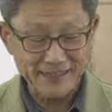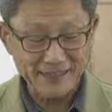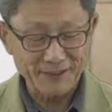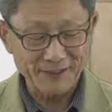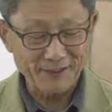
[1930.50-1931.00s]

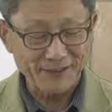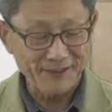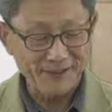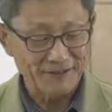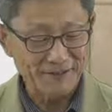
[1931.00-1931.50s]
ratio
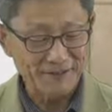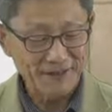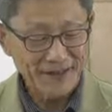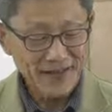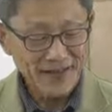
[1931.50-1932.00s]
condition?
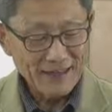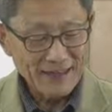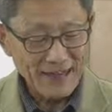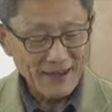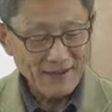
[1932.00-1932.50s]

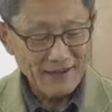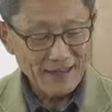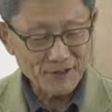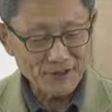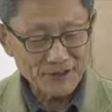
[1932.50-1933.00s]
Now I
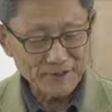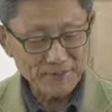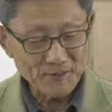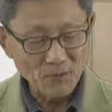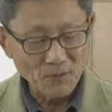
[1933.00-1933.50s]
used up
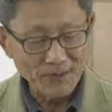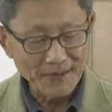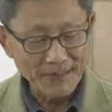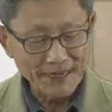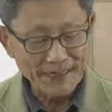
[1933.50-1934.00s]
1
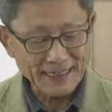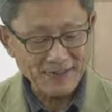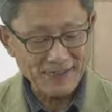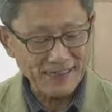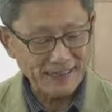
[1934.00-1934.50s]
anion
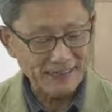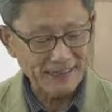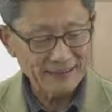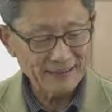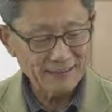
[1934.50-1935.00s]
site,
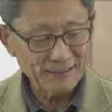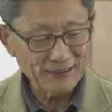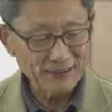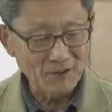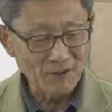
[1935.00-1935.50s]
but
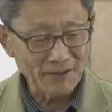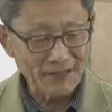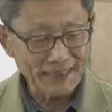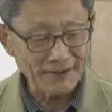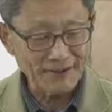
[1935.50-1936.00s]
no
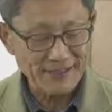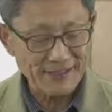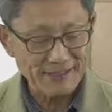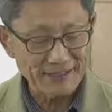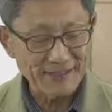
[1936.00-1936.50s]
cation
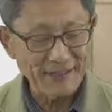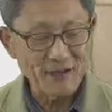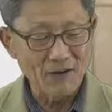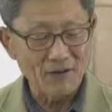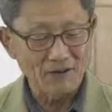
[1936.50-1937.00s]
site.
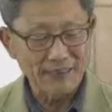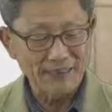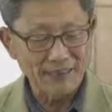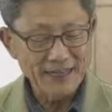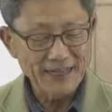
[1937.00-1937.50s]
Oh, then
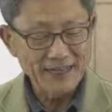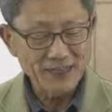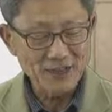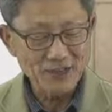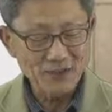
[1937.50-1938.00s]

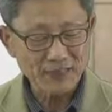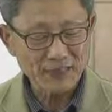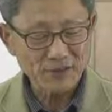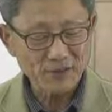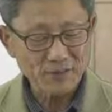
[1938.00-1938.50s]
there
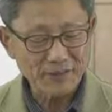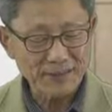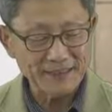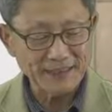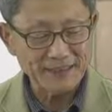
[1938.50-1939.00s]
should be
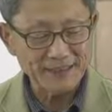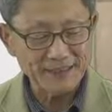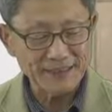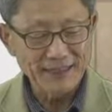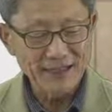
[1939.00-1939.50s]
created
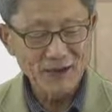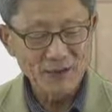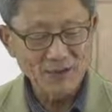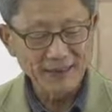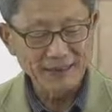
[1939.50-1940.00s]

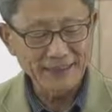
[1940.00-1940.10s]
1